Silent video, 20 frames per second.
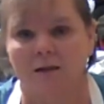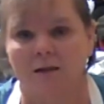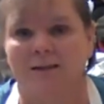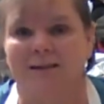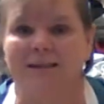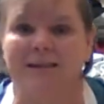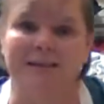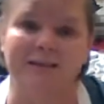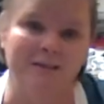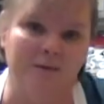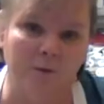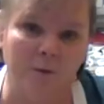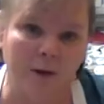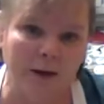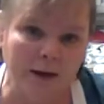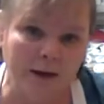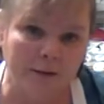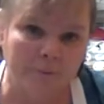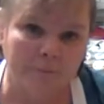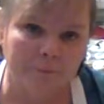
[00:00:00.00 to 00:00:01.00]
the easy
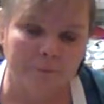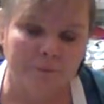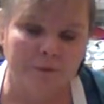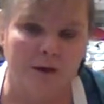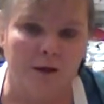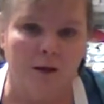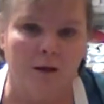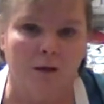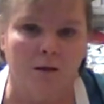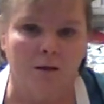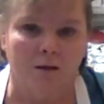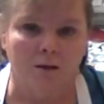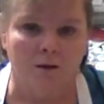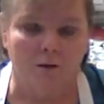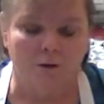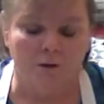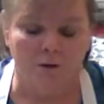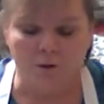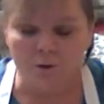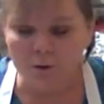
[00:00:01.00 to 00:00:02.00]
way. You
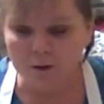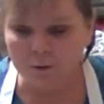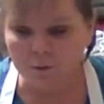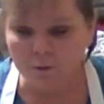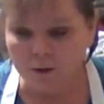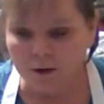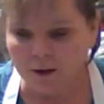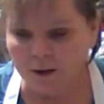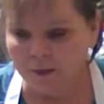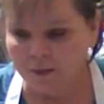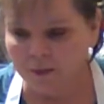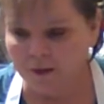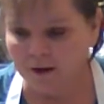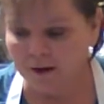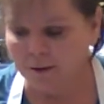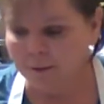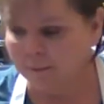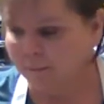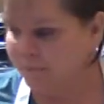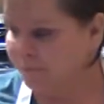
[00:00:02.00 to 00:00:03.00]
can do it with,
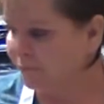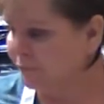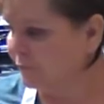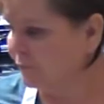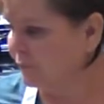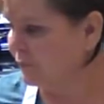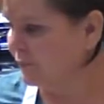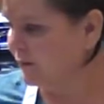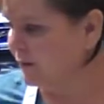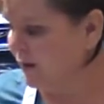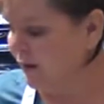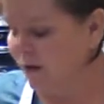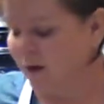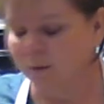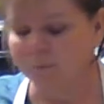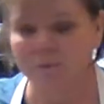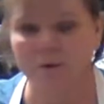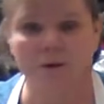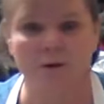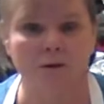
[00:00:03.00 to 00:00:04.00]
I'm
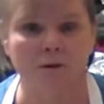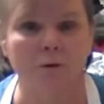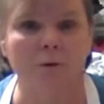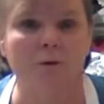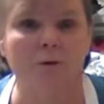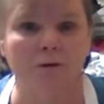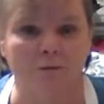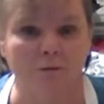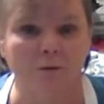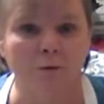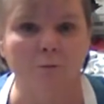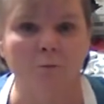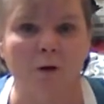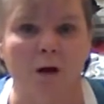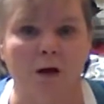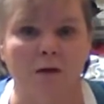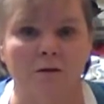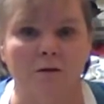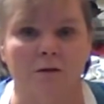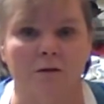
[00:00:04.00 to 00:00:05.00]
going to do it with the food
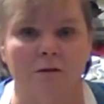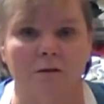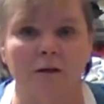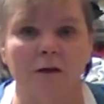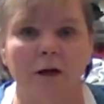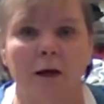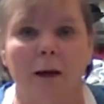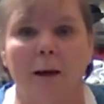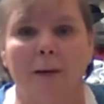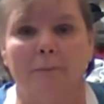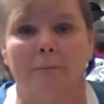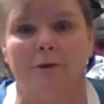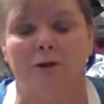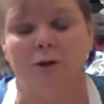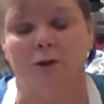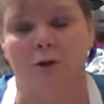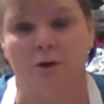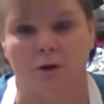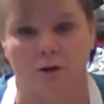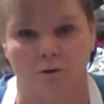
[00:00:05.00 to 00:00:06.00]
processor, but
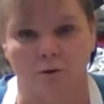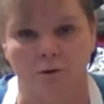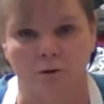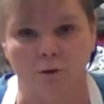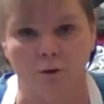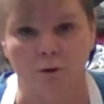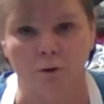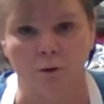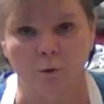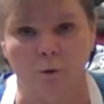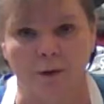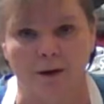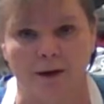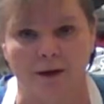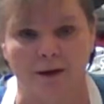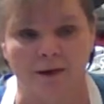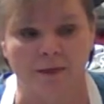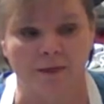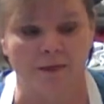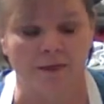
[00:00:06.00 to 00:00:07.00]
you could also do it
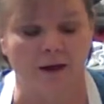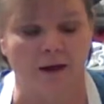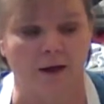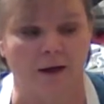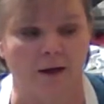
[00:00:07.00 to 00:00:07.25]
with